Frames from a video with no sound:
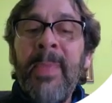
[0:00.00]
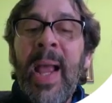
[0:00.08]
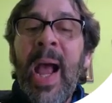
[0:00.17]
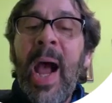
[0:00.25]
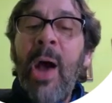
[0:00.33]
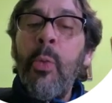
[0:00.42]

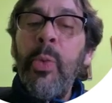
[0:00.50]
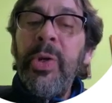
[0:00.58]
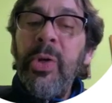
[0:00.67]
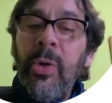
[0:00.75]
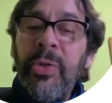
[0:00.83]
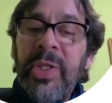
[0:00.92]
How we
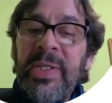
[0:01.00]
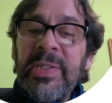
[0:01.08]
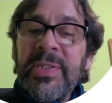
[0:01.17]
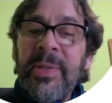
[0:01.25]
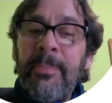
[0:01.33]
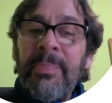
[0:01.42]
know
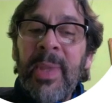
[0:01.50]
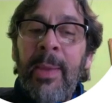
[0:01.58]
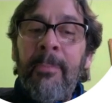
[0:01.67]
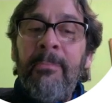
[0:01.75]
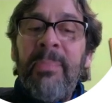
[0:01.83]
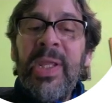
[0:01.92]
this?
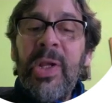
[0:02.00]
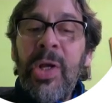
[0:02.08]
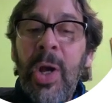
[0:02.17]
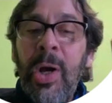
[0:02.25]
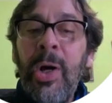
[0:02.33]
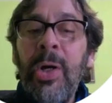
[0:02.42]

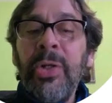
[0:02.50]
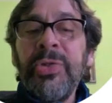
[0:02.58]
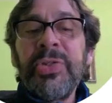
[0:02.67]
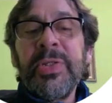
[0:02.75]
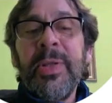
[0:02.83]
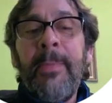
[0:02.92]

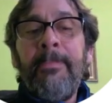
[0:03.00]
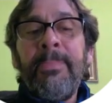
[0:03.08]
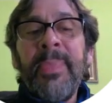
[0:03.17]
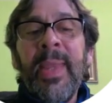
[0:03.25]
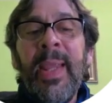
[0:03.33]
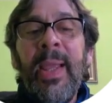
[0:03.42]
Because
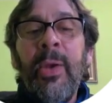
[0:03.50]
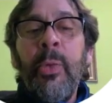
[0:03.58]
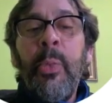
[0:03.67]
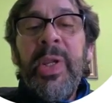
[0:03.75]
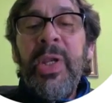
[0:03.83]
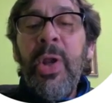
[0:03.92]

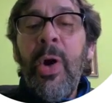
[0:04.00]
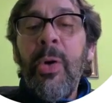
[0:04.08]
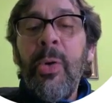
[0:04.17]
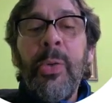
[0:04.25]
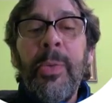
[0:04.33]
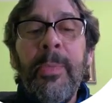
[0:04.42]
we
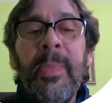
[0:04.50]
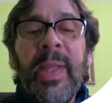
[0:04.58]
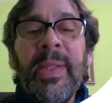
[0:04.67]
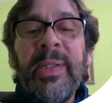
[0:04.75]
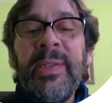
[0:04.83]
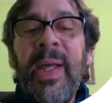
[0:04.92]
know
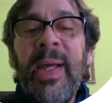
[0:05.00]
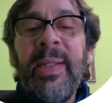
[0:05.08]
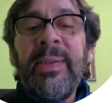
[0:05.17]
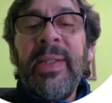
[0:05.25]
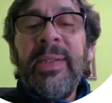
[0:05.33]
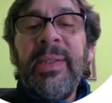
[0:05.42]

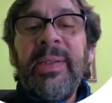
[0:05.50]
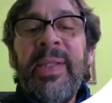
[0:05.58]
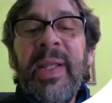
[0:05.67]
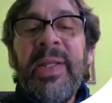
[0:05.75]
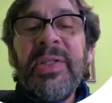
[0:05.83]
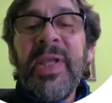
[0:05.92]
that
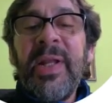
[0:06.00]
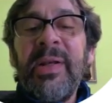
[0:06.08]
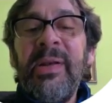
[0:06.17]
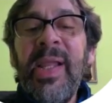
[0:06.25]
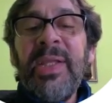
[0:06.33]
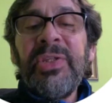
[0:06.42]
there is a
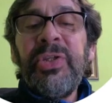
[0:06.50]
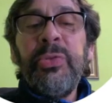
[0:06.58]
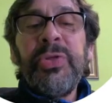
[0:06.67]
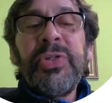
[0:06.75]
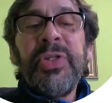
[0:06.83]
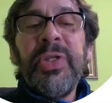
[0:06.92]

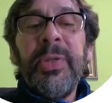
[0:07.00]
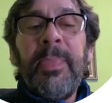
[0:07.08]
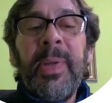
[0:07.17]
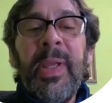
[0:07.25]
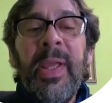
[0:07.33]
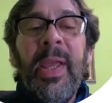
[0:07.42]
relationship
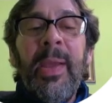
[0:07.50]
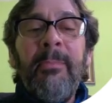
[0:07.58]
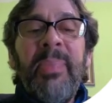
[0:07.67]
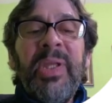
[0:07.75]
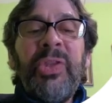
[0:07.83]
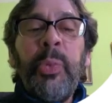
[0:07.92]

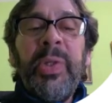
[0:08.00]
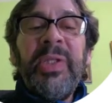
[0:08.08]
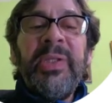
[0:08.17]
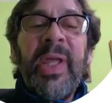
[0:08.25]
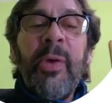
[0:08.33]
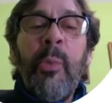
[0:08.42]

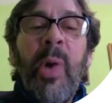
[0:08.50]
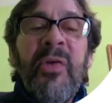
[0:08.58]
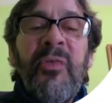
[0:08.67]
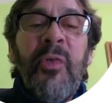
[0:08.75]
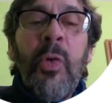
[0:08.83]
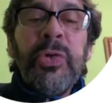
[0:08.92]
between the
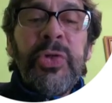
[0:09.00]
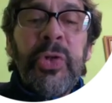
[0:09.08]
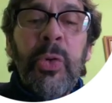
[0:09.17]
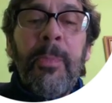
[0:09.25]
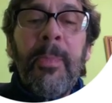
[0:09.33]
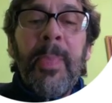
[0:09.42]
wave
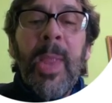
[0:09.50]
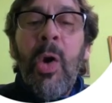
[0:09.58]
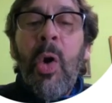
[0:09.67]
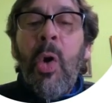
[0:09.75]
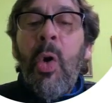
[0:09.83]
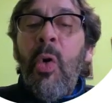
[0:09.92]
function
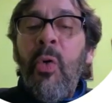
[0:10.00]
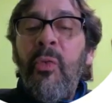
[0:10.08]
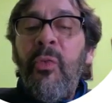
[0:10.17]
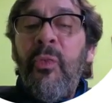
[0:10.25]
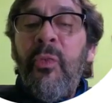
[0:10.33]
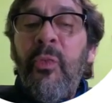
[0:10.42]
of
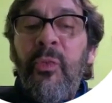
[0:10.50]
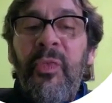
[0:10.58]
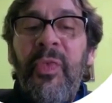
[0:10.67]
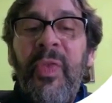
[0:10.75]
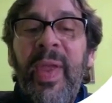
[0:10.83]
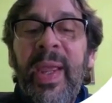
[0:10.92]

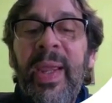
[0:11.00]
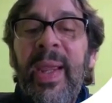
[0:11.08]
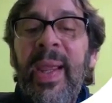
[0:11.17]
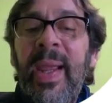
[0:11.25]
the